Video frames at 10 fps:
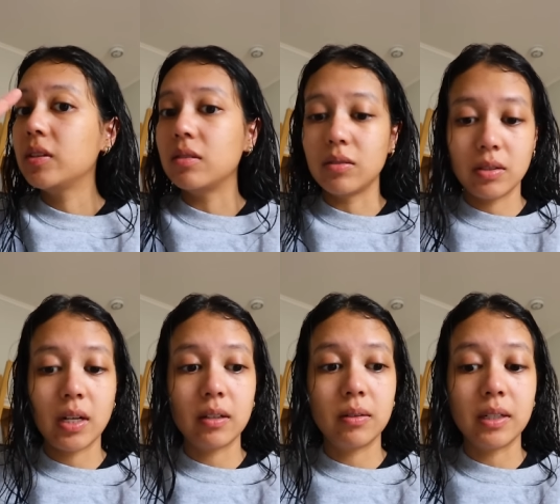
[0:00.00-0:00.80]
those are
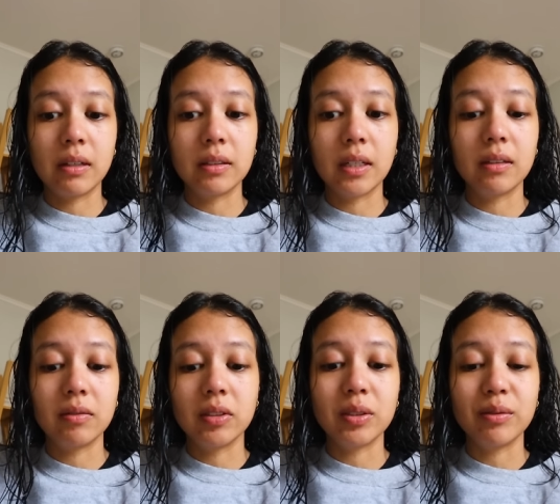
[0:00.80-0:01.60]
not going out yet,
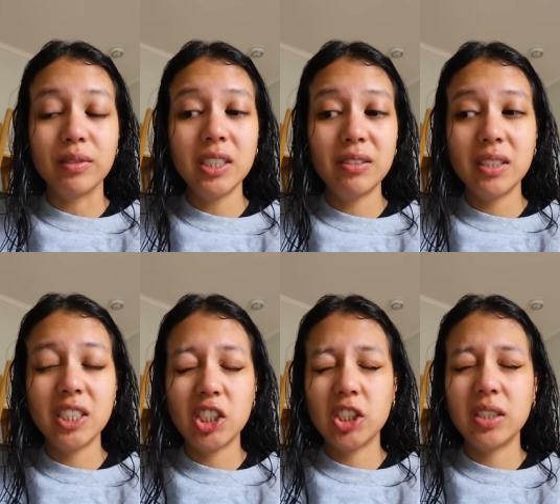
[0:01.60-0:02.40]
even though I really,
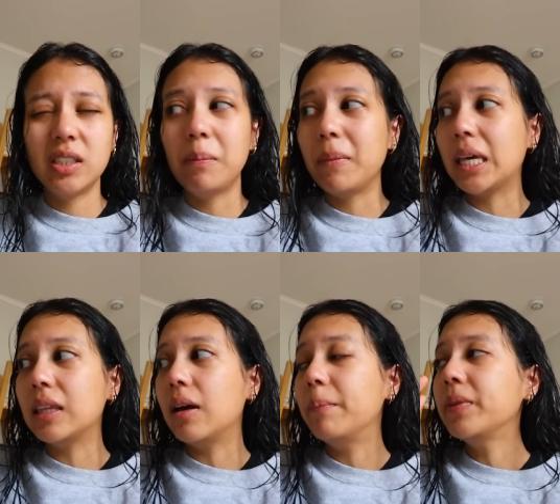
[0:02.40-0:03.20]
really should make
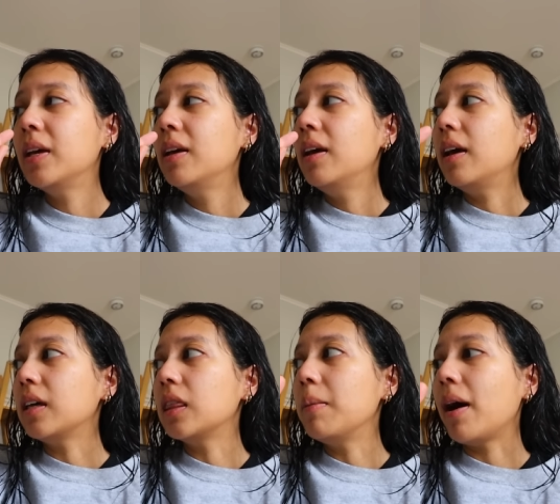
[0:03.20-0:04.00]
them and
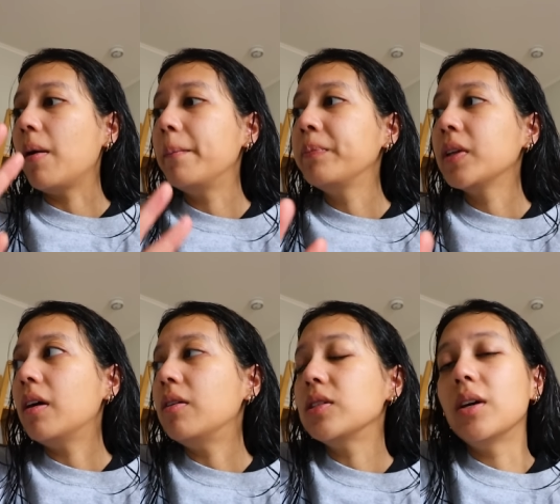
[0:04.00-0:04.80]
get them out.
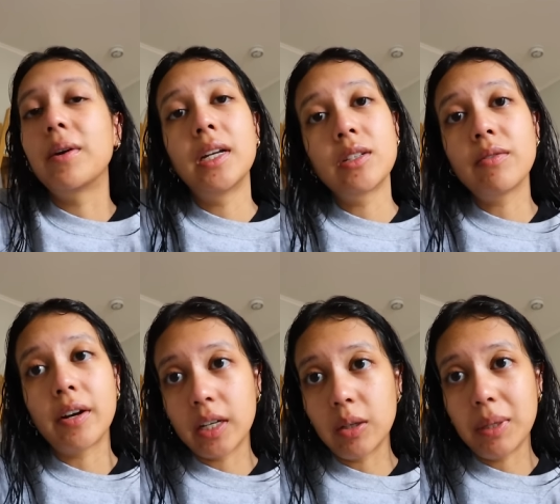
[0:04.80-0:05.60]
Also, it is a
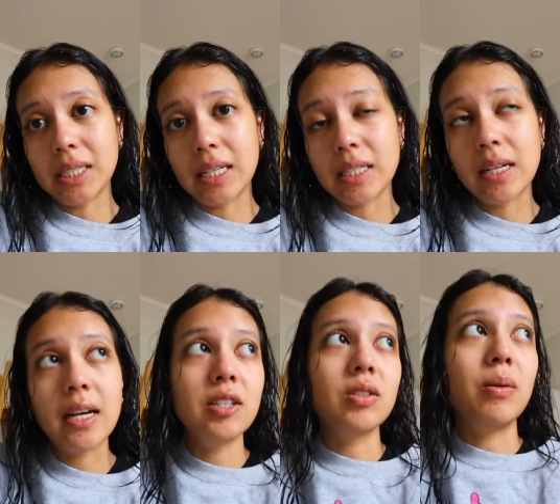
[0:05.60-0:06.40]
very gloomy day
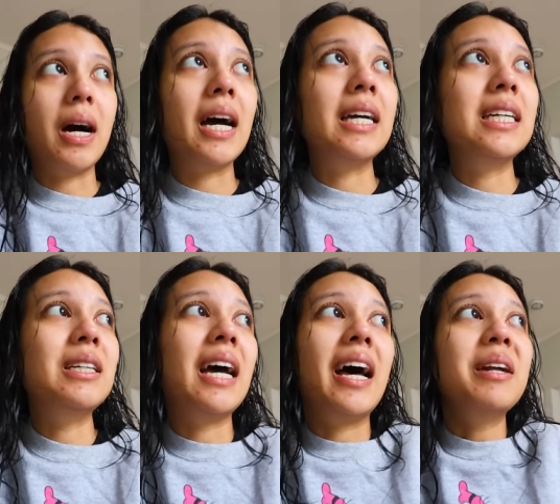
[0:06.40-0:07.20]
today, so
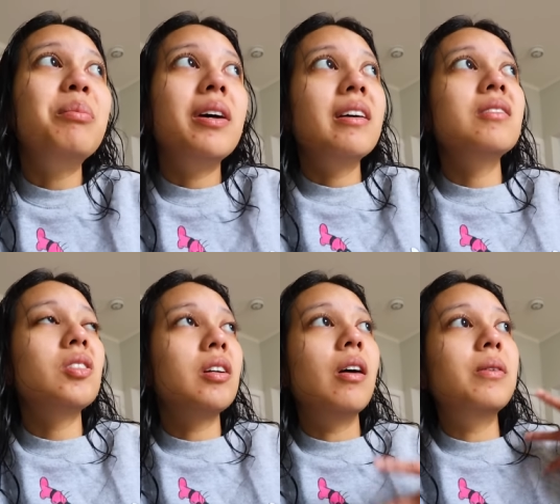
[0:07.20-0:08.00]
I had plans
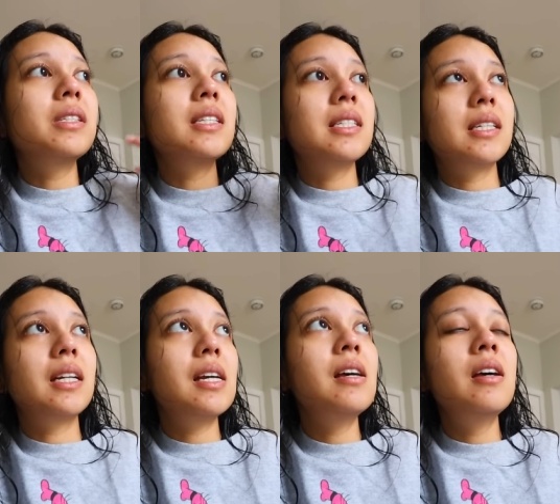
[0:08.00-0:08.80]
to go into the
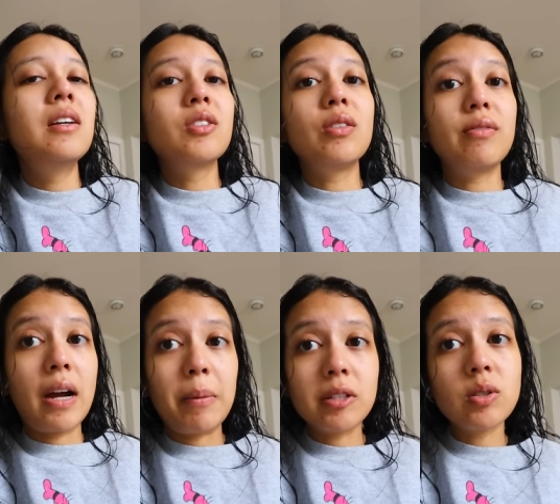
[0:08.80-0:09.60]
city to go to
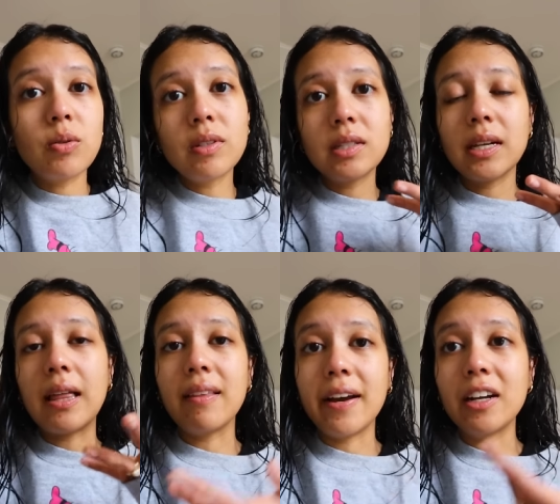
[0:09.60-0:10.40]
fabric stores to
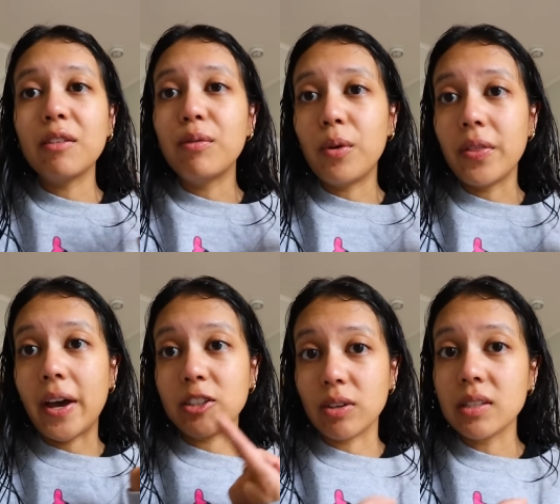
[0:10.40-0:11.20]
get lining for
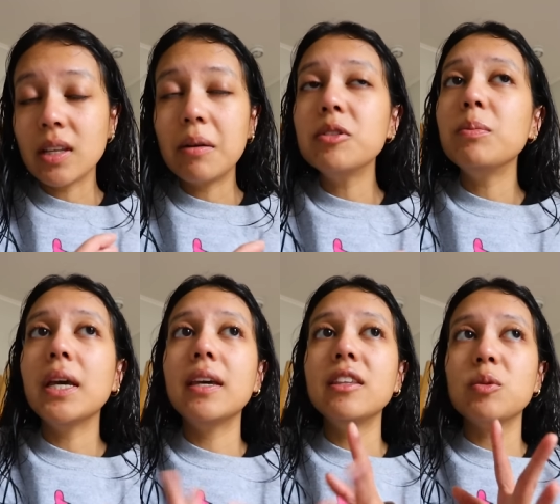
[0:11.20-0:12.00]
that dress that I was
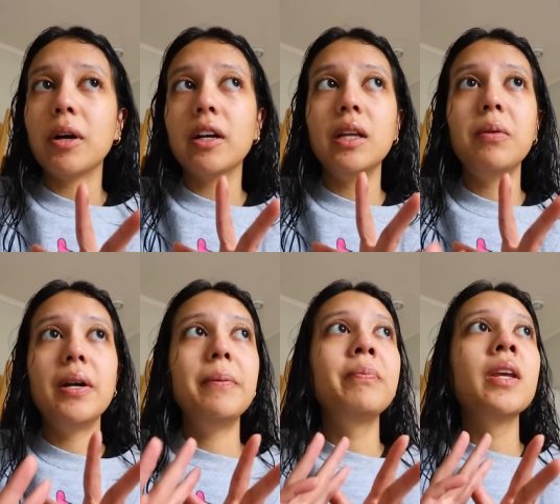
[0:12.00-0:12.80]
making, the sparkly
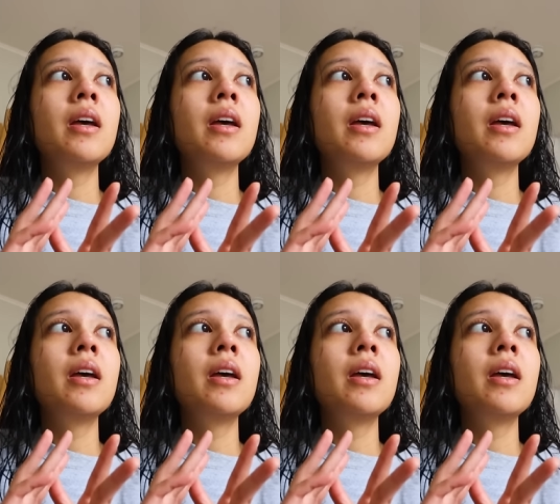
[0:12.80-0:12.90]
one,